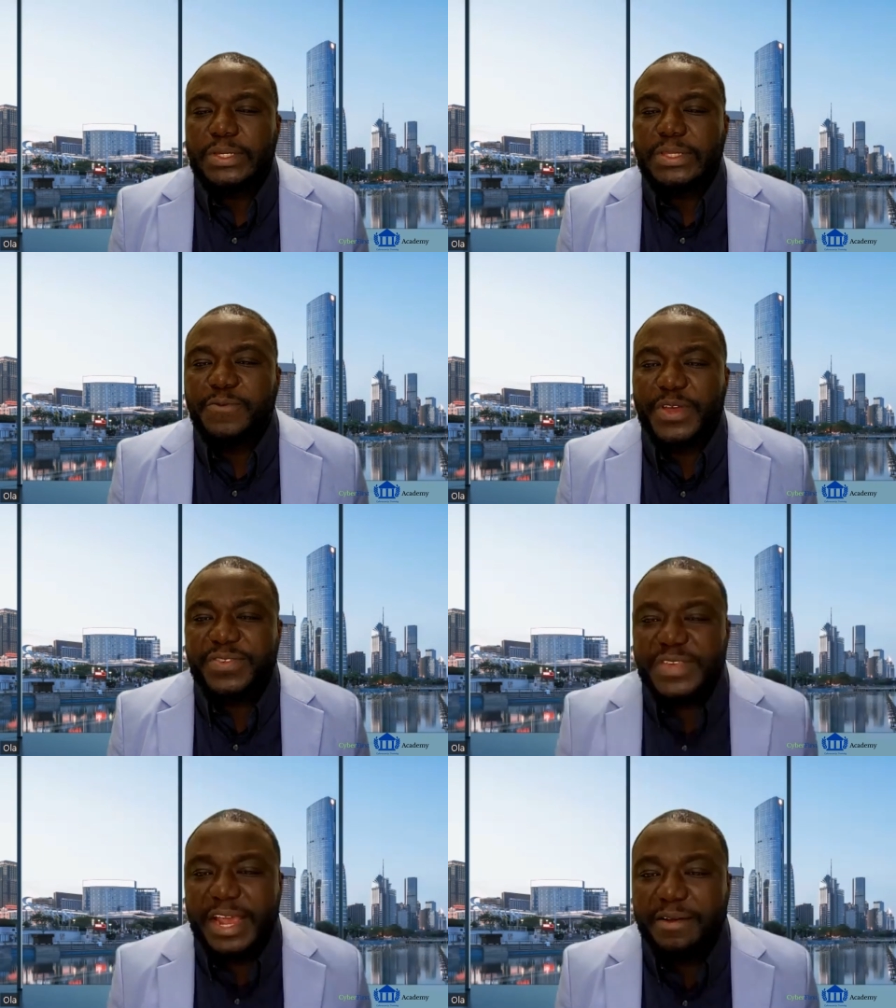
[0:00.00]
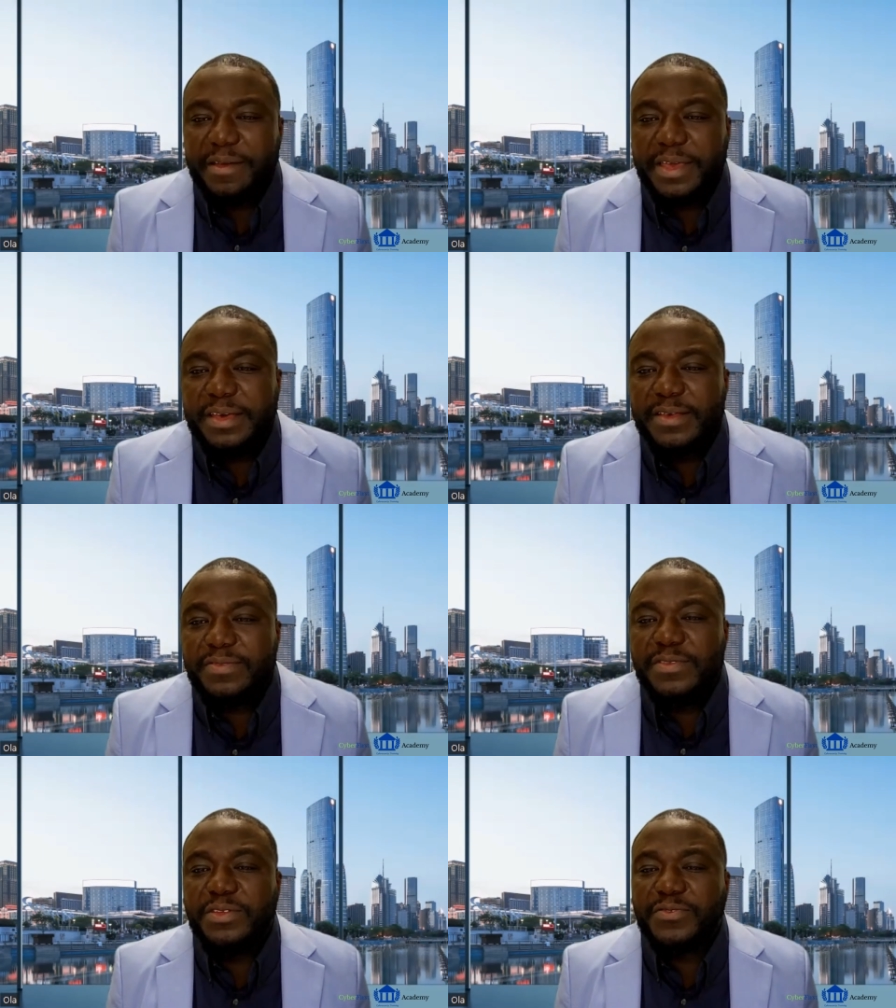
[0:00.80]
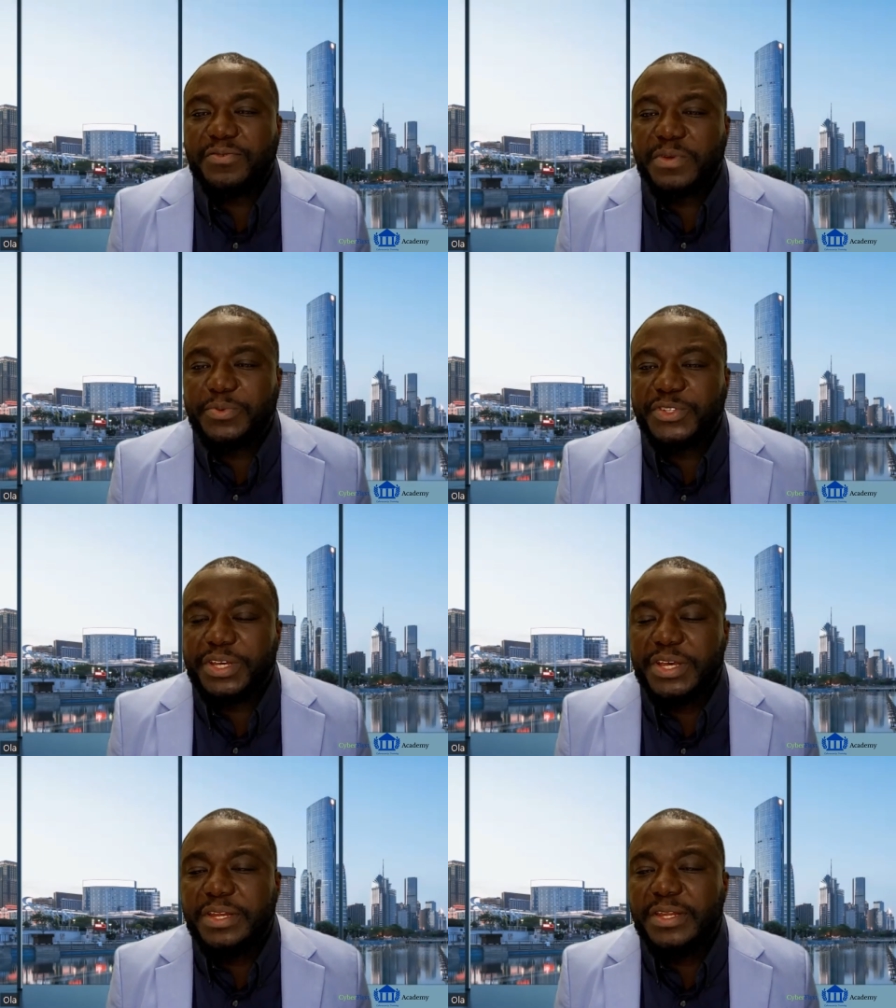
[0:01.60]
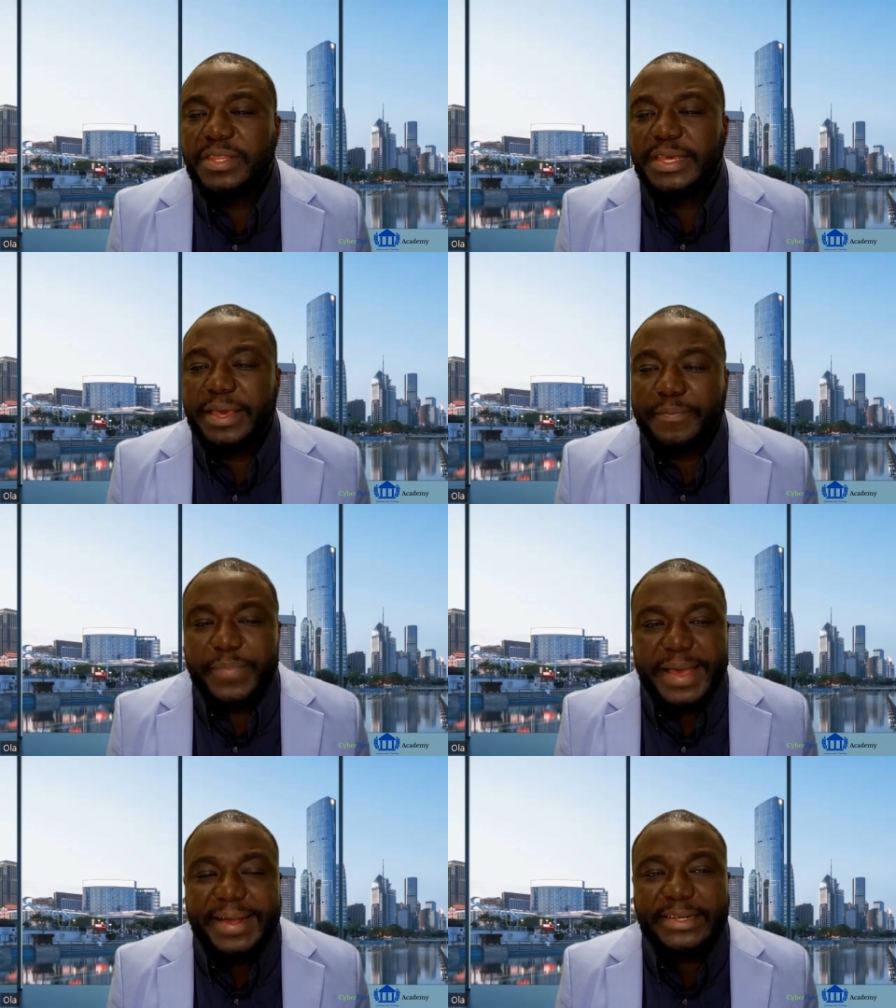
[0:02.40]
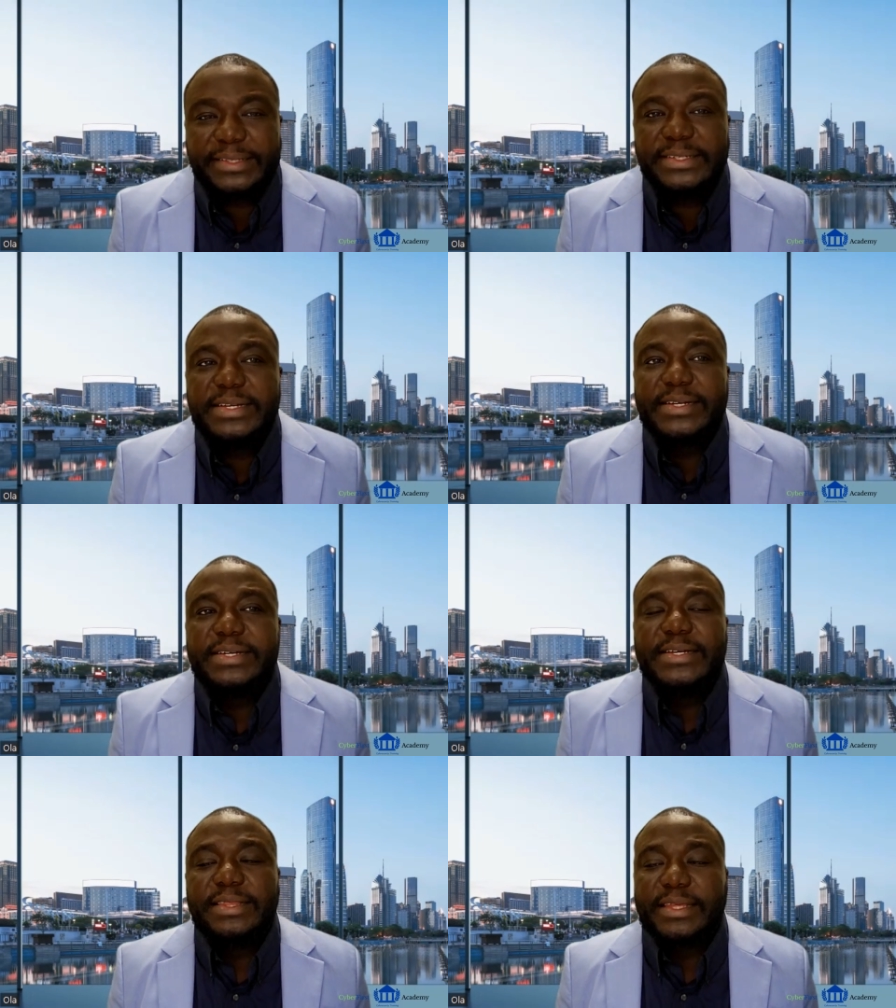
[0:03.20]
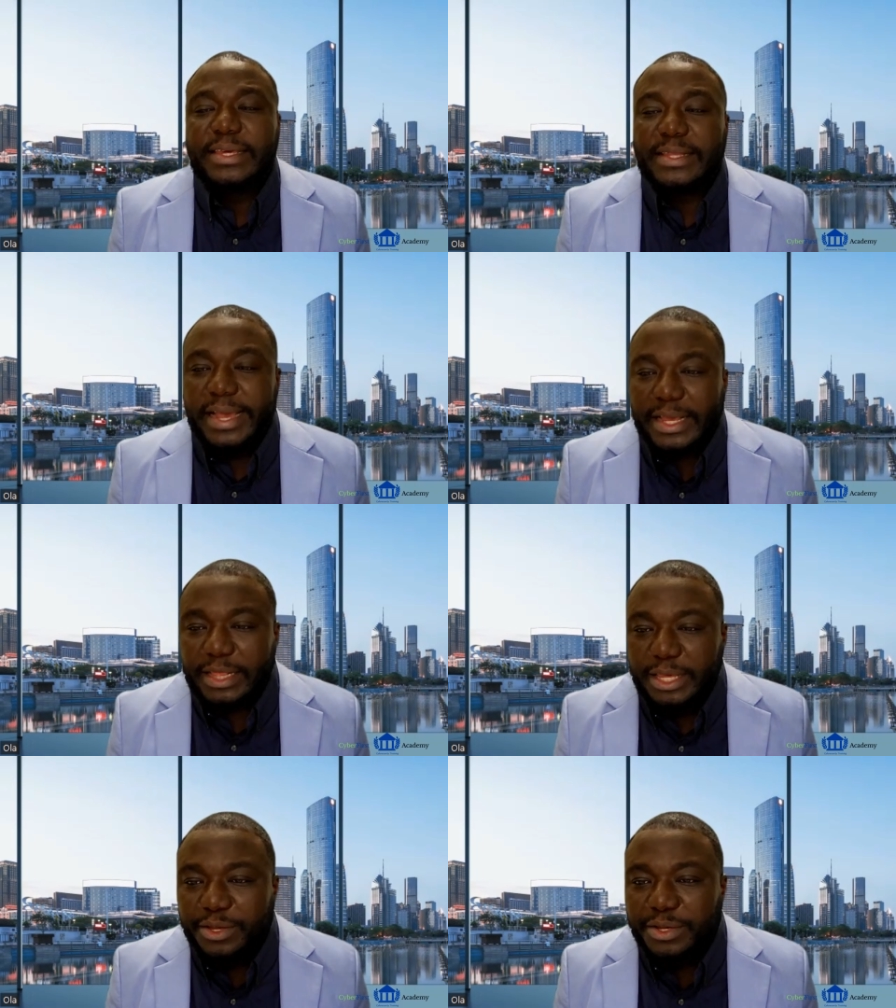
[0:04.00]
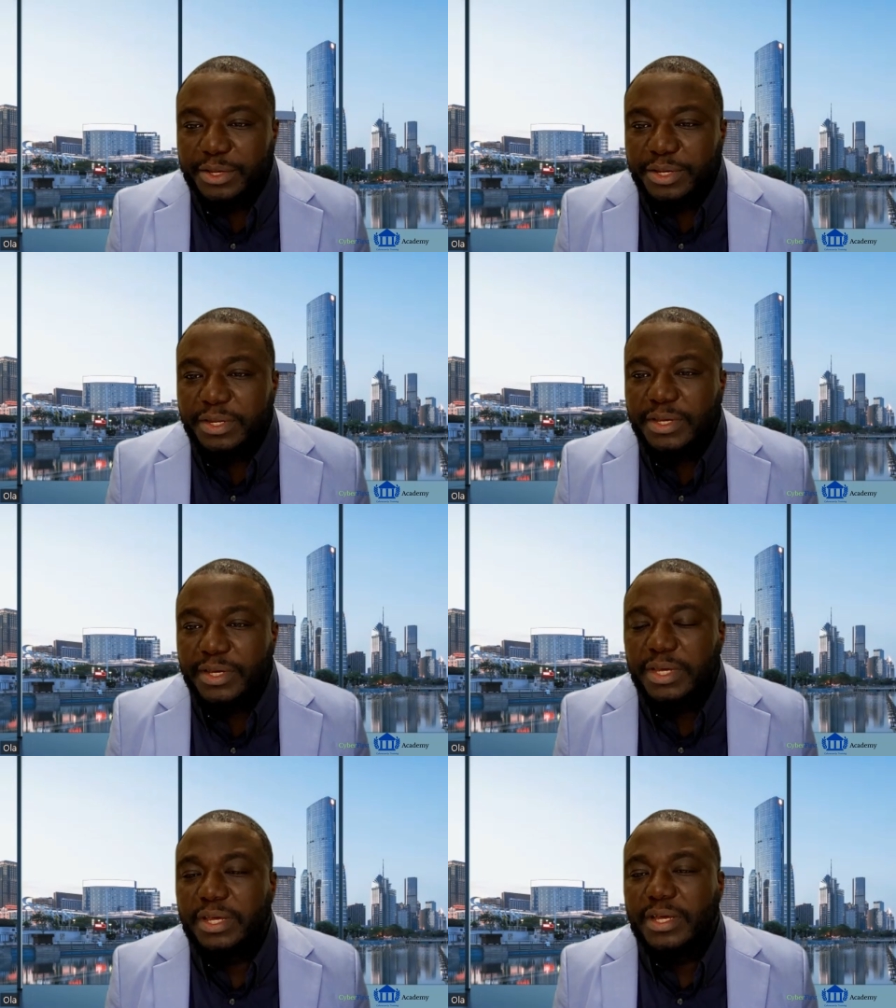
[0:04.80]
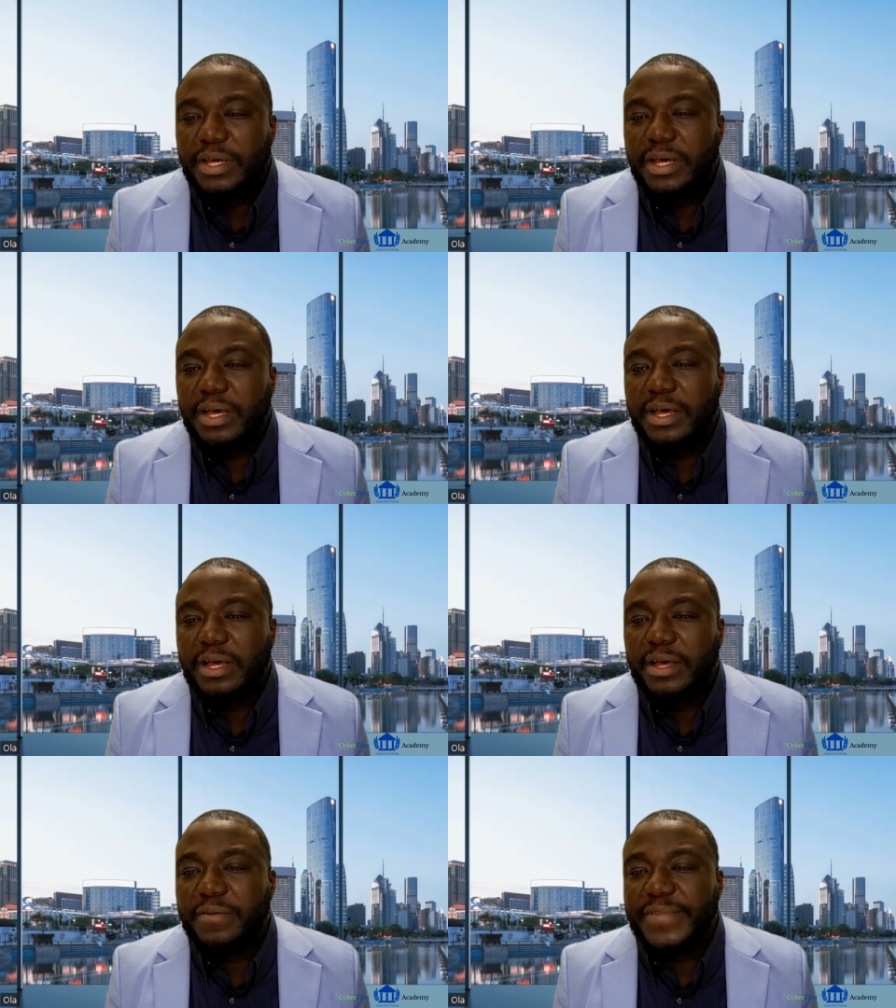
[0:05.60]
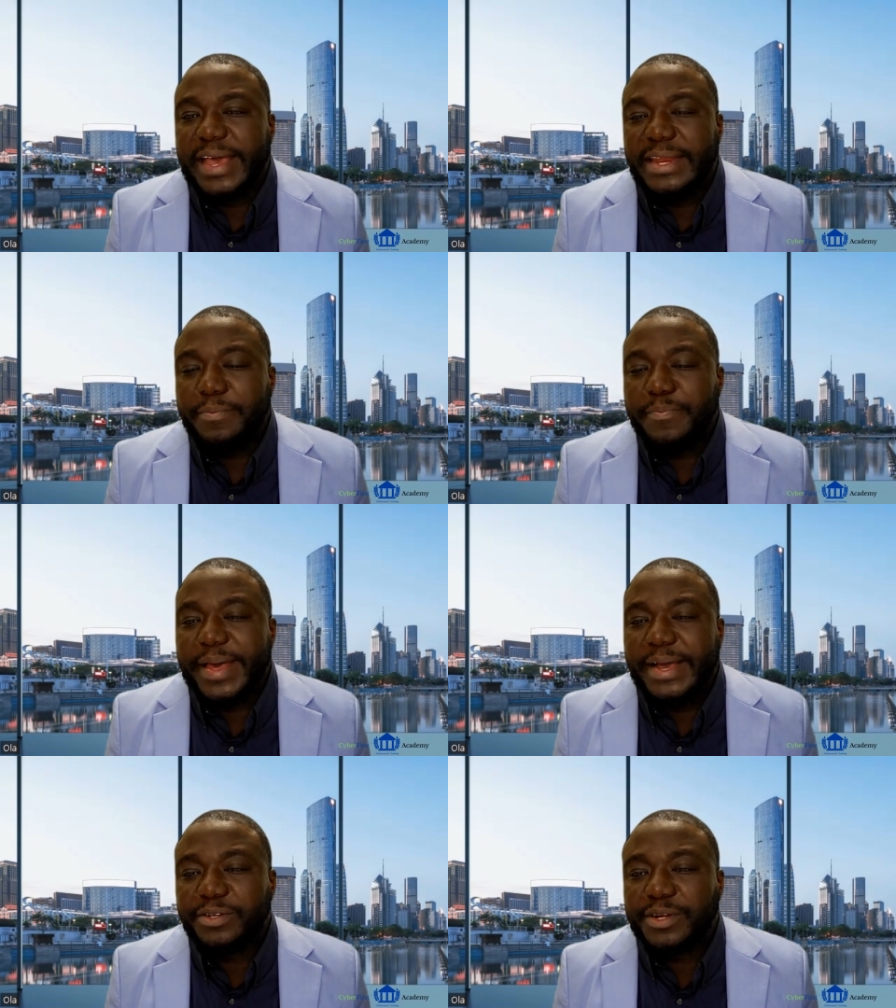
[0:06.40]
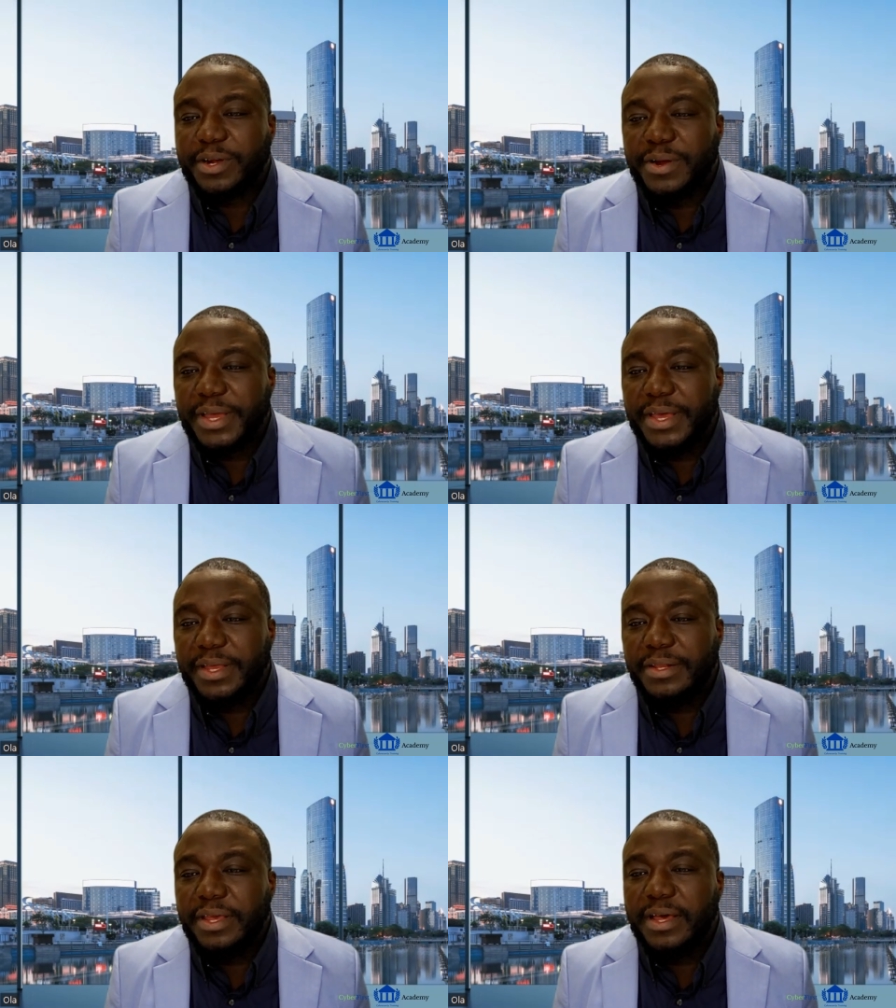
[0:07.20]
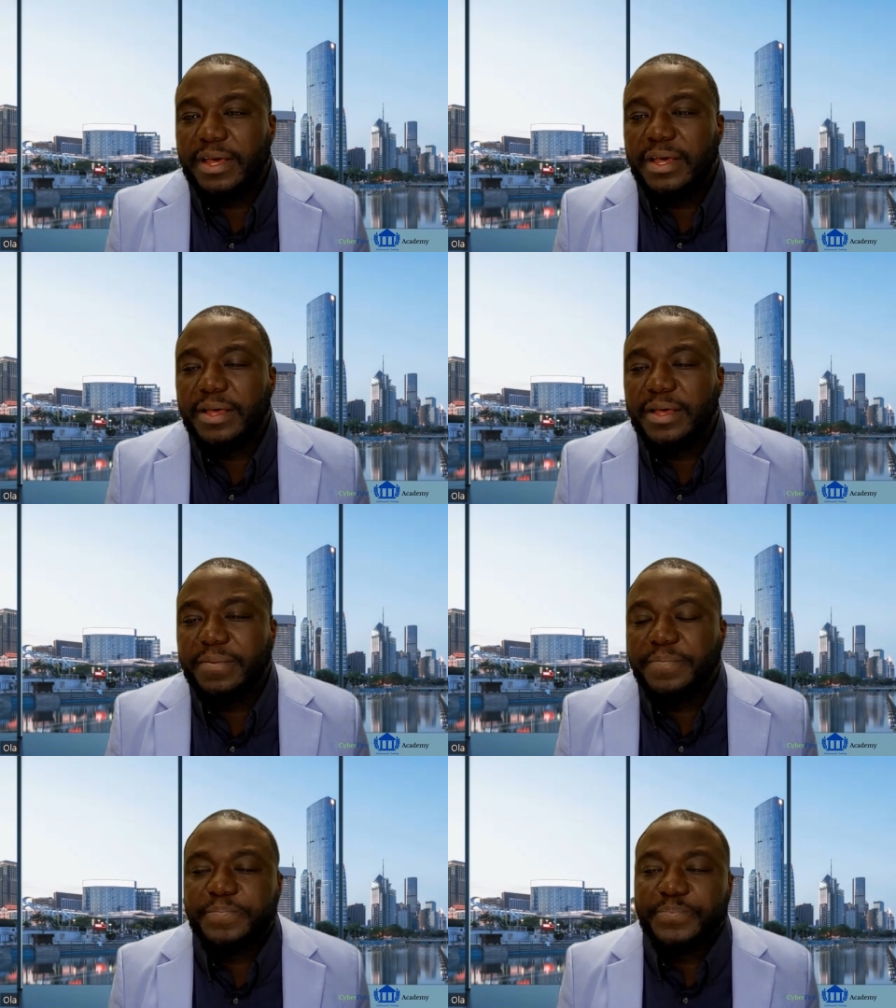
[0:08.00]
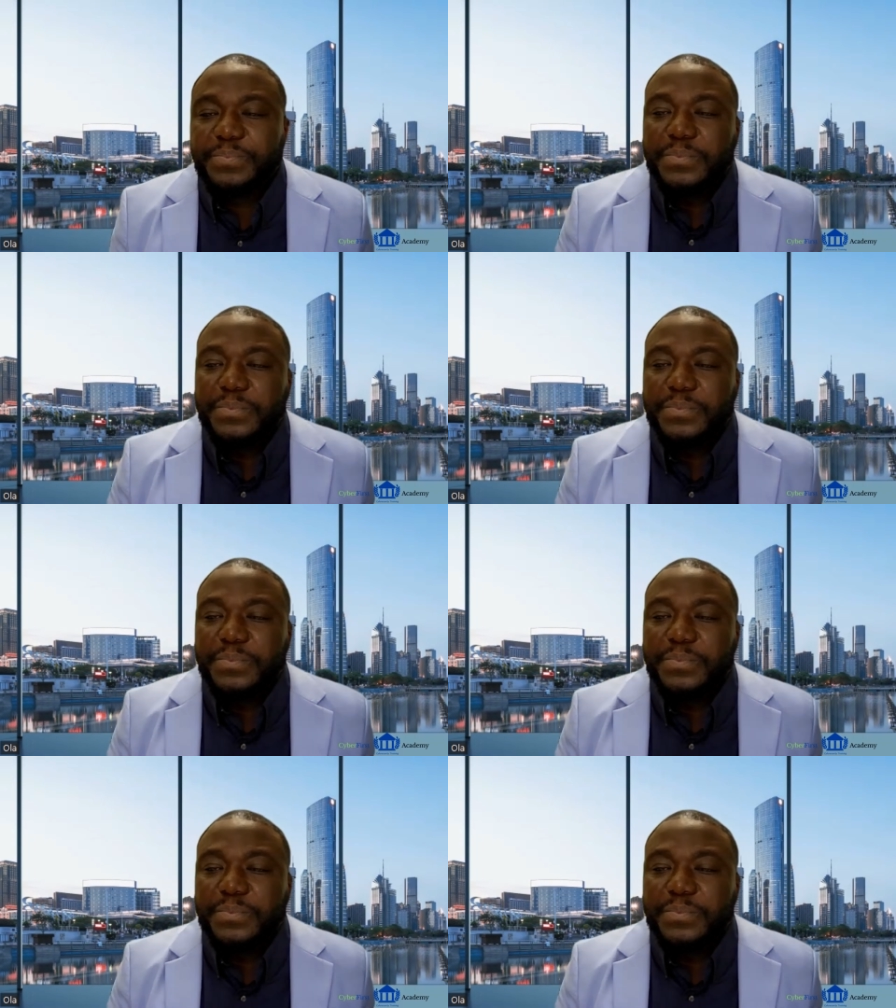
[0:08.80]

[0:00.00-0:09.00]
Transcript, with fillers: the risk areas, the description, the impact, the likelihood uh, of that impact occurring, um,